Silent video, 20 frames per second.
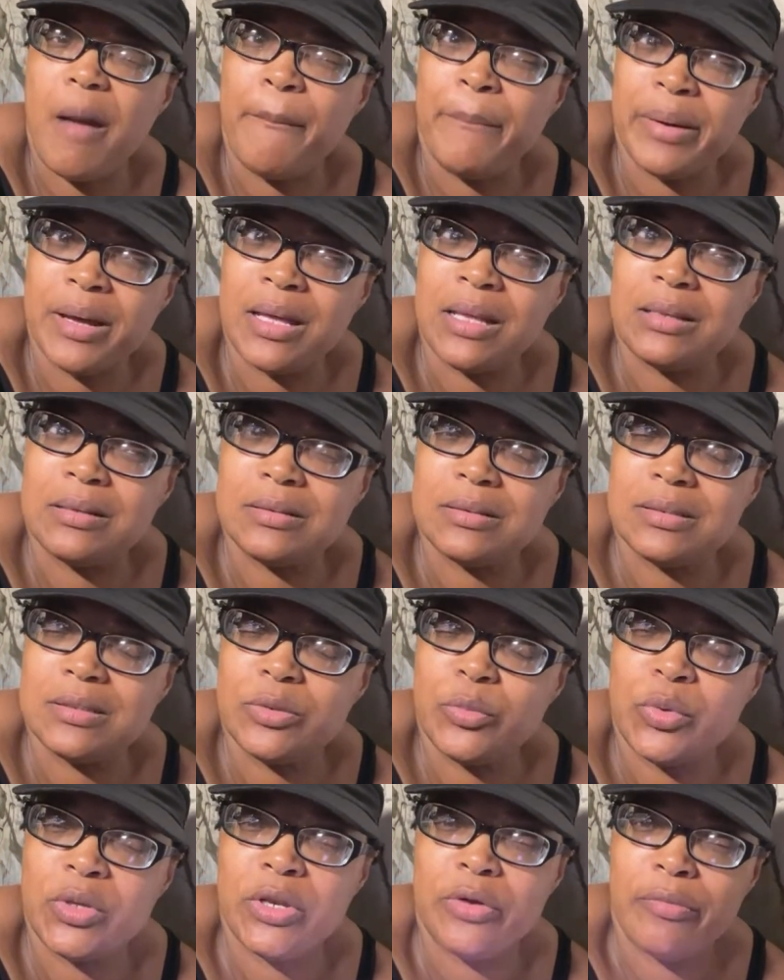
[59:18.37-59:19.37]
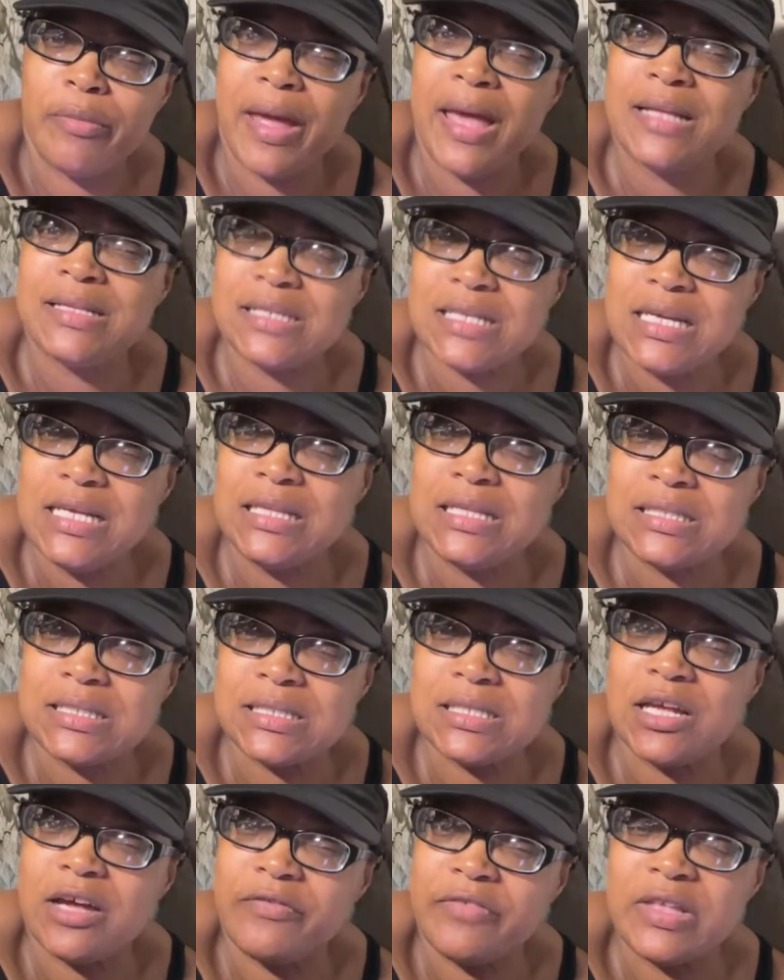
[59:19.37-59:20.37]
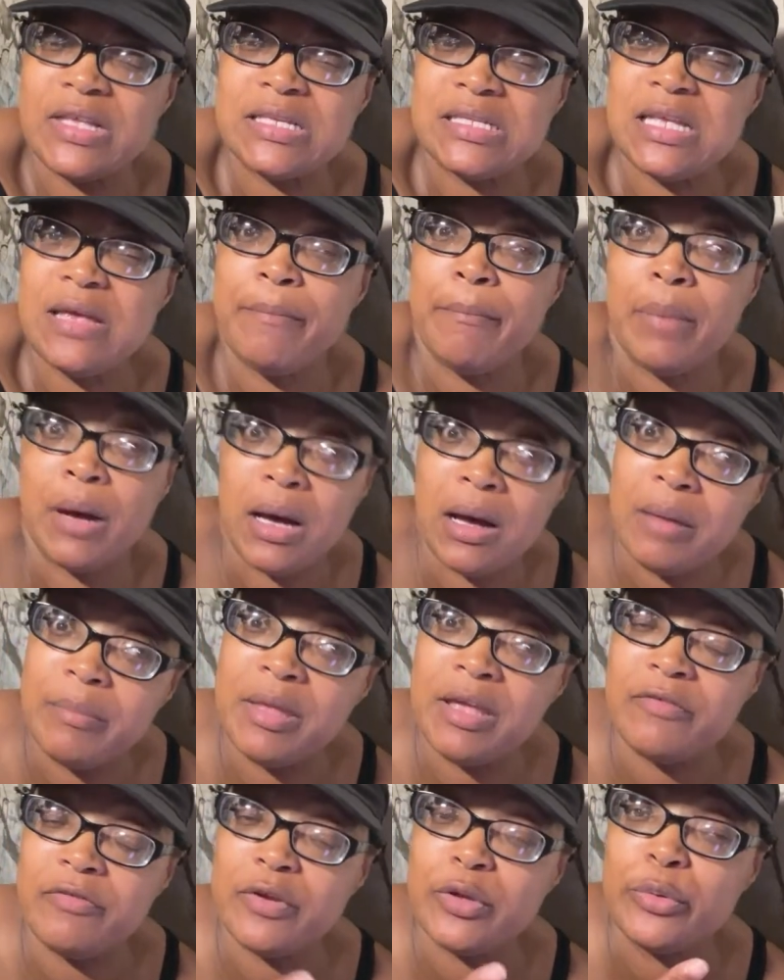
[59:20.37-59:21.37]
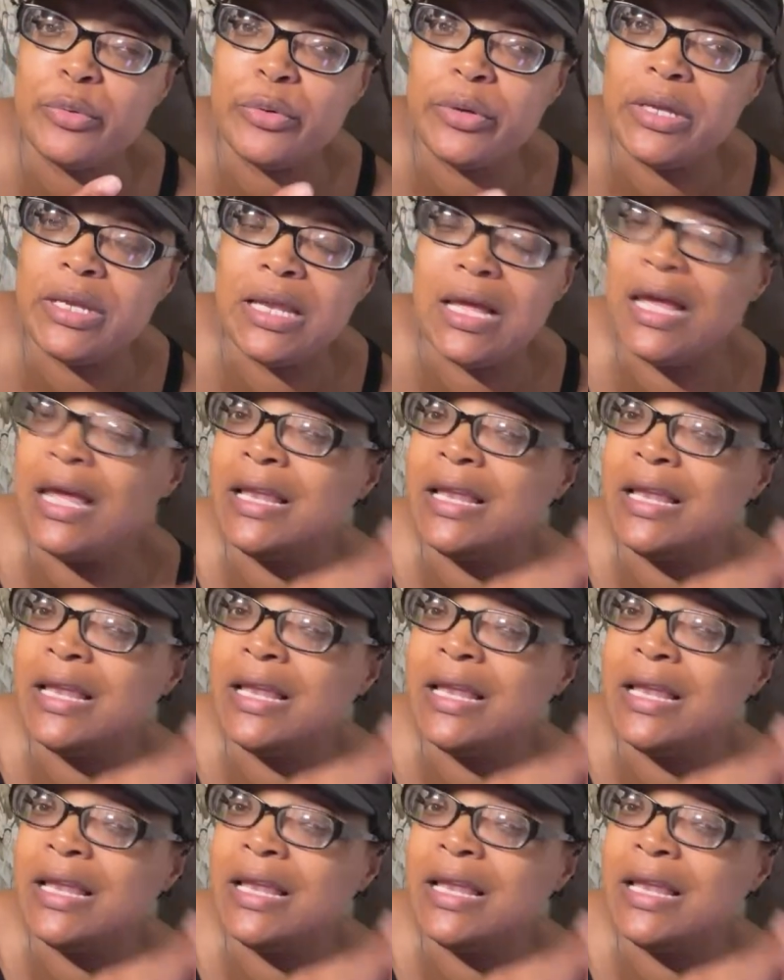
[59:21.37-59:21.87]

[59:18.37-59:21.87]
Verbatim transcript: But when the rats eat the stuff, it's embalming fluid,